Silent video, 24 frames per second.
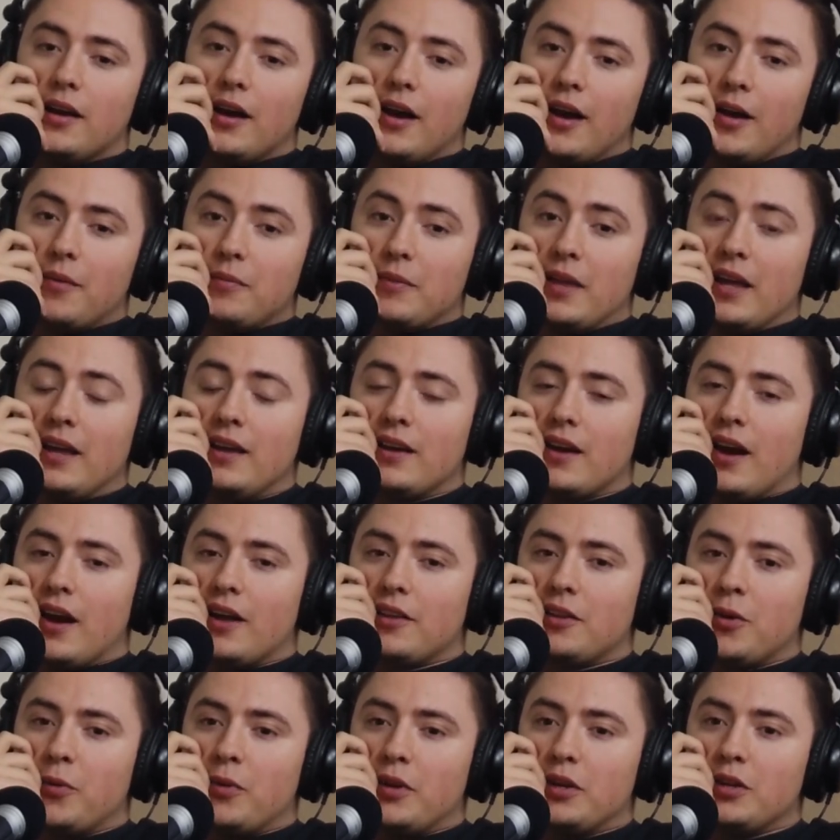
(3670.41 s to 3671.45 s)
Thank
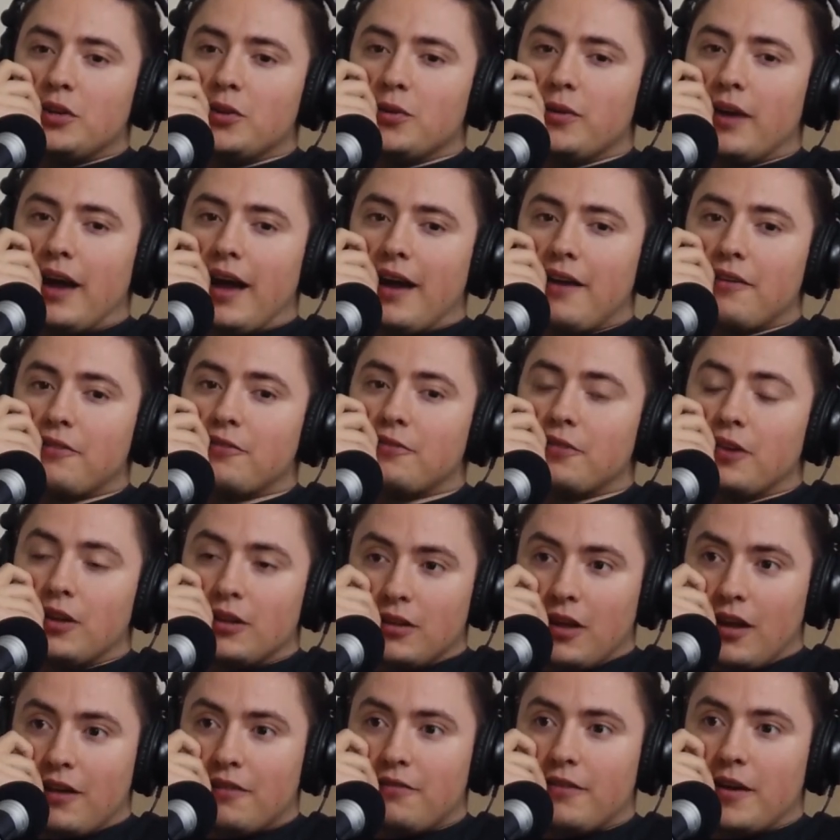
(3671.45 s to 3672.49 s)
God, though, we do have
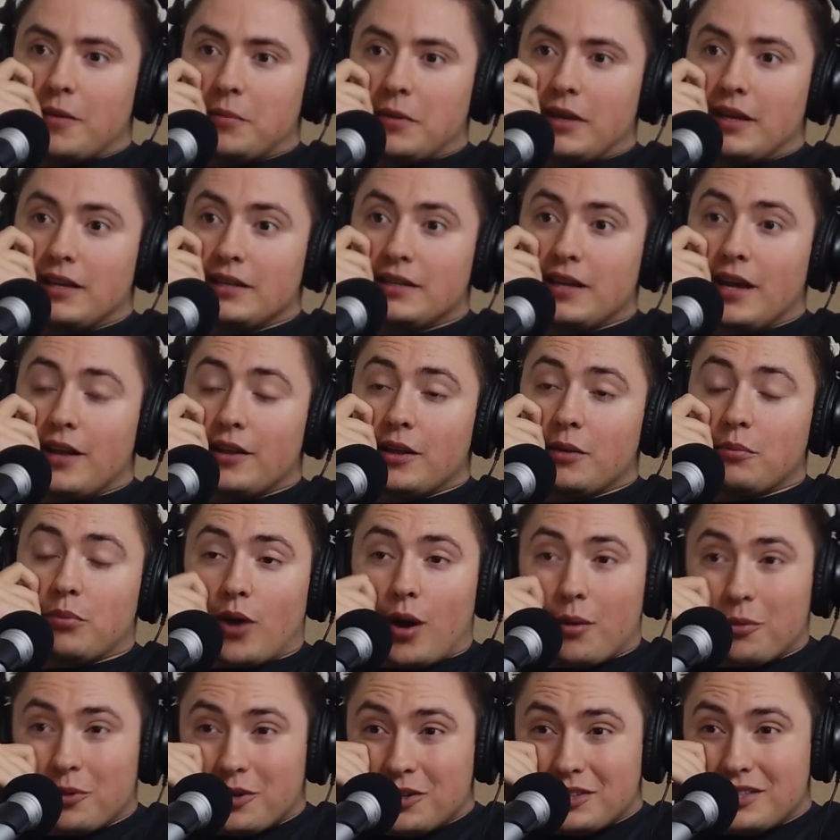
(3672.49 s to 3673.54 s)
a lot of family in town that
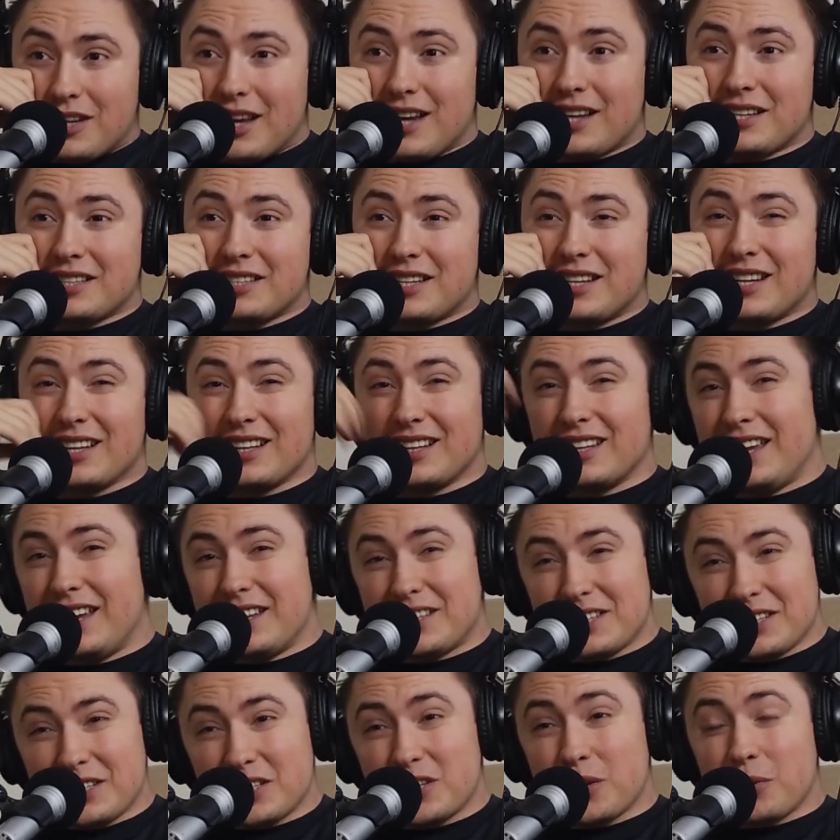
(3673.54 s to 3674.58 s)
probably could take us in at
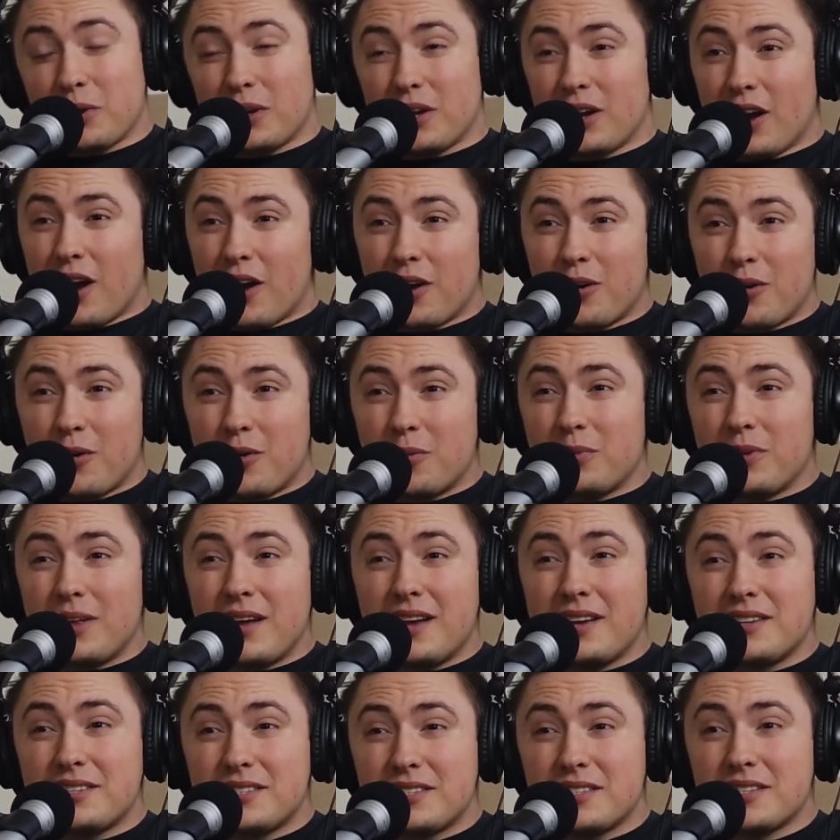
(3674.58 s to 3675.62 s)
least until we got our own
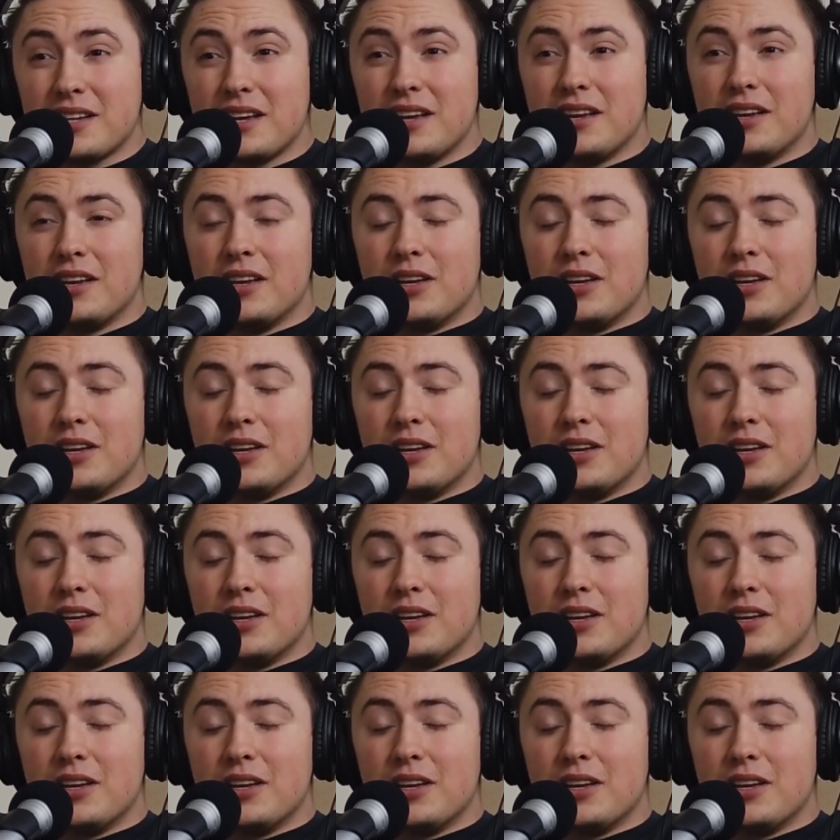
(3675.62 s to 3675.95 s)
place.